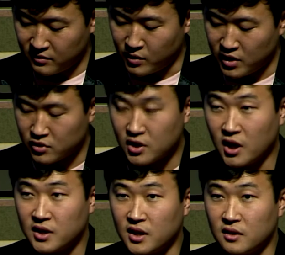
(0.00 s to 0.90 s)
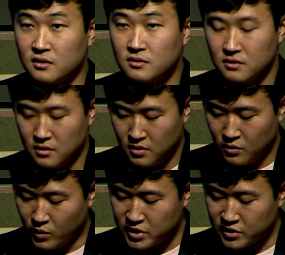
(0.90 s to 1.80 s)
while you're talking,
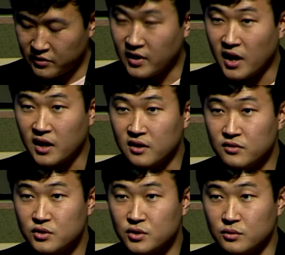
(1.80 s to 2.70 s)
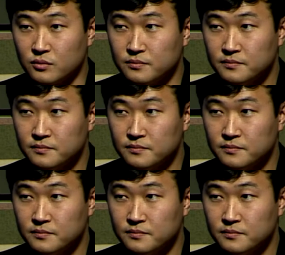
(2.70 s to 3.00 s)
what you're saying is true.